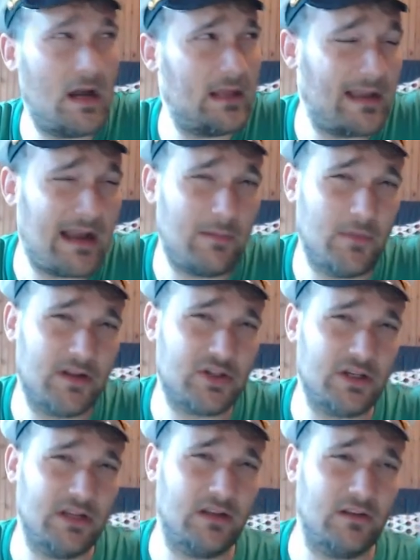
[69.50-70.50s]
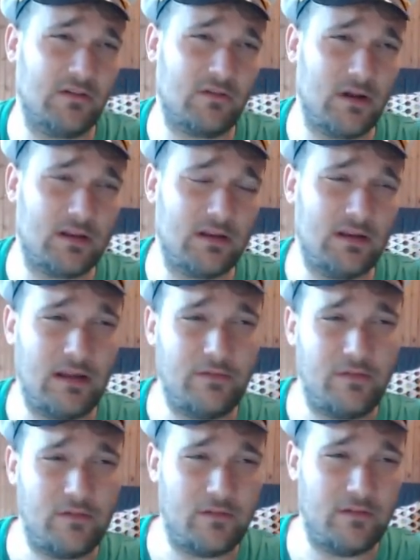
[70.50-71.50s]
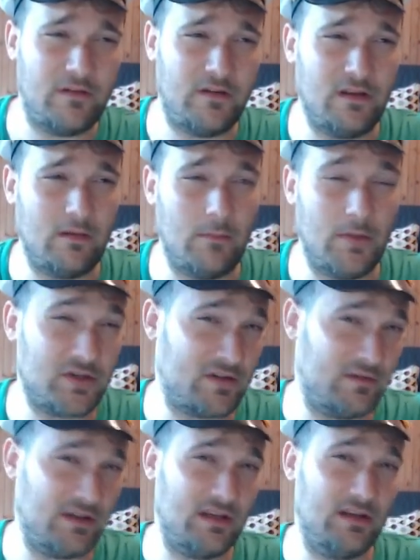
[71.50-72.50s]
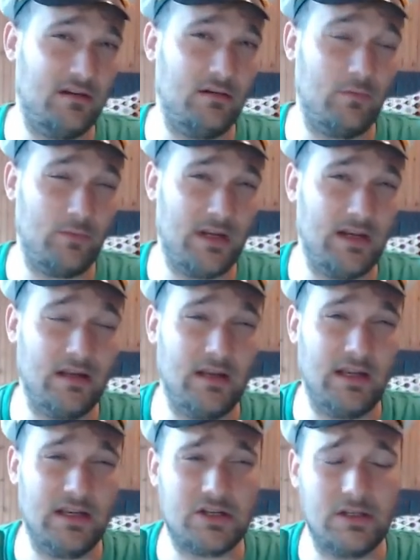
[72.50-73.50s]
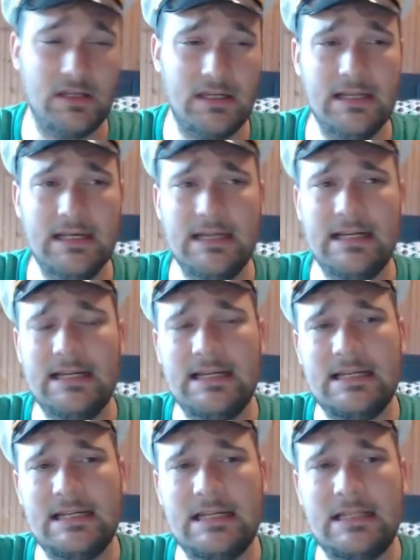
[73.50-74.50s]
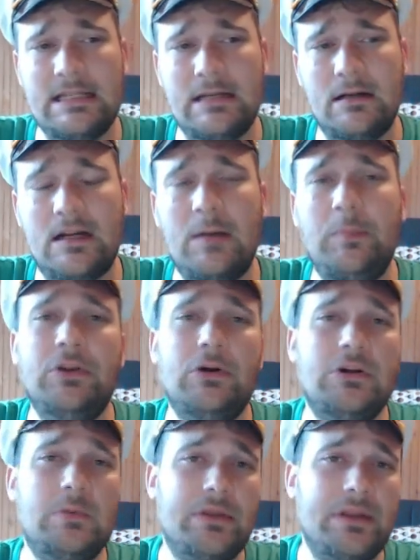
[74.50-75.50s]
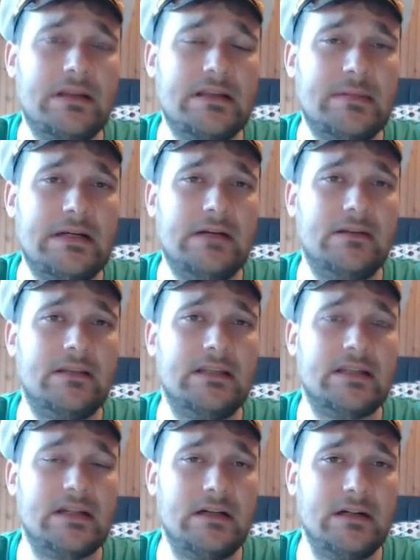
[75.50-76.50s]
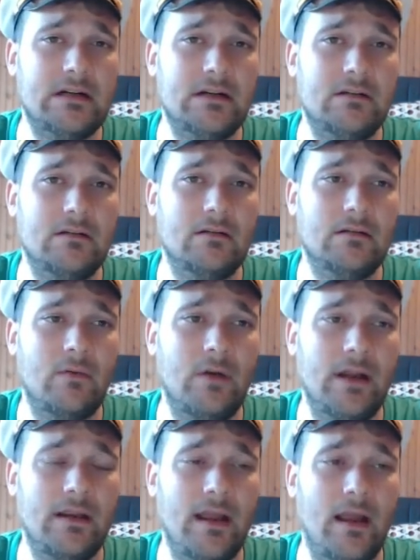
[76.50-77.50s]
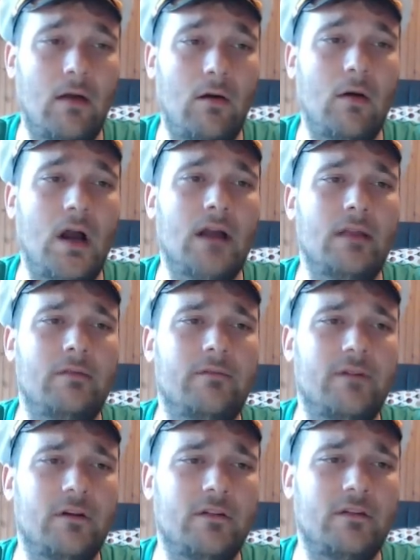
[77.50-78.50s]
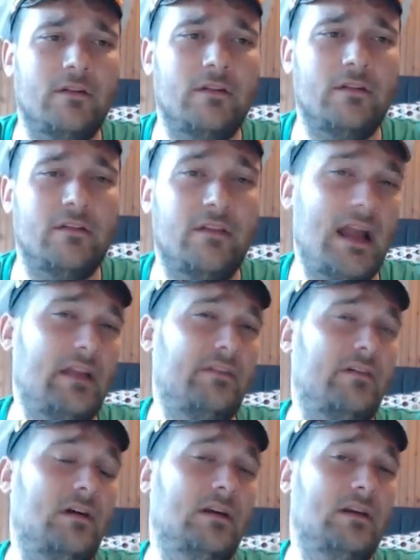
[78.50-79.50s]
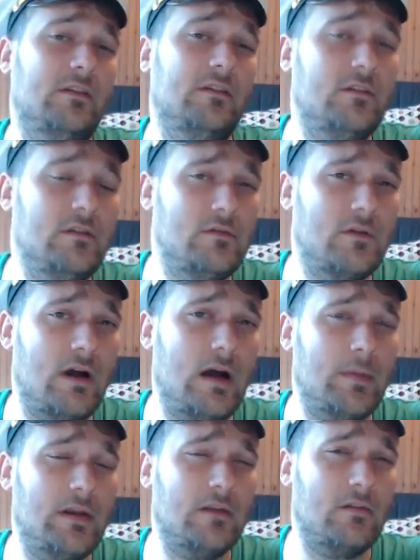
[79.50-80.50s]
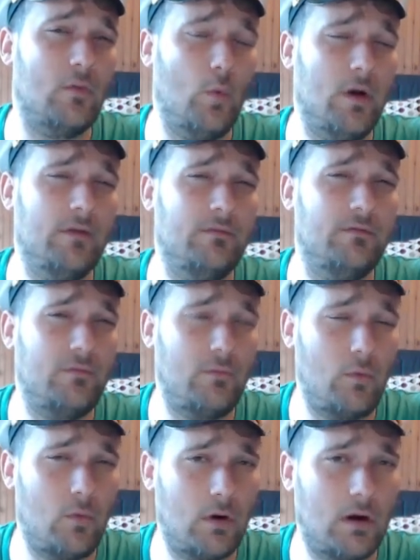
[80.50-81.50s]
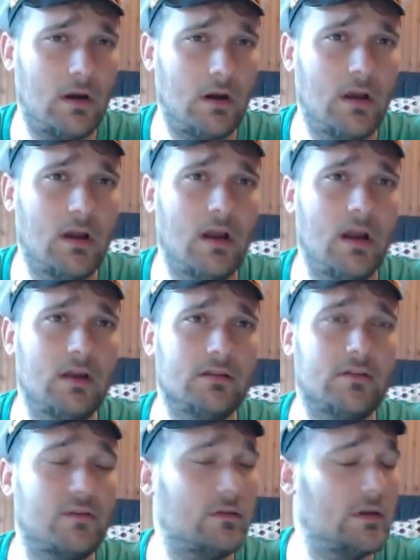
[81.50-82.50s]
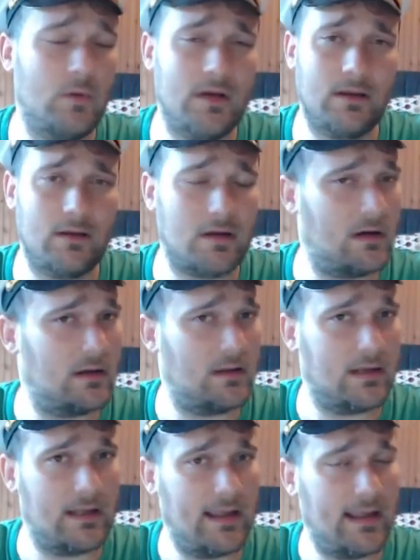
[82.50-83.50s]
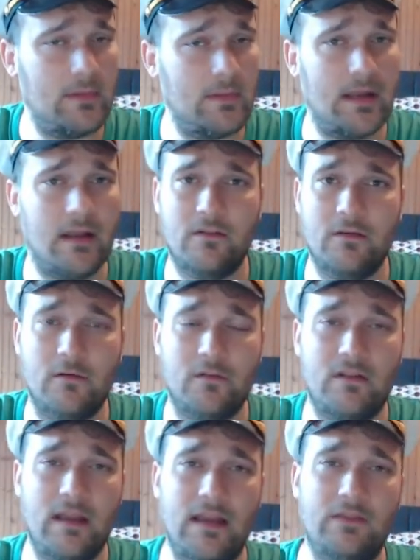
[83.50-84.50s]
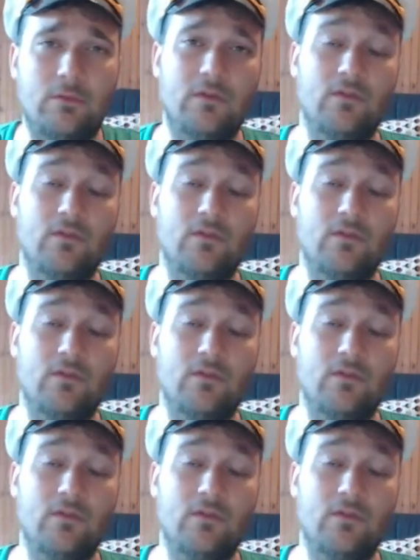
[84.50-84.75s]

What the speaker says: that much in Constructed. I've seen a bunch of it in Arena, actually. There are a couple notable things about this card right now. The first is the stats on it. It's a 2-drop and it's a 1/4. There's only one other card in the game that has those stats, which is a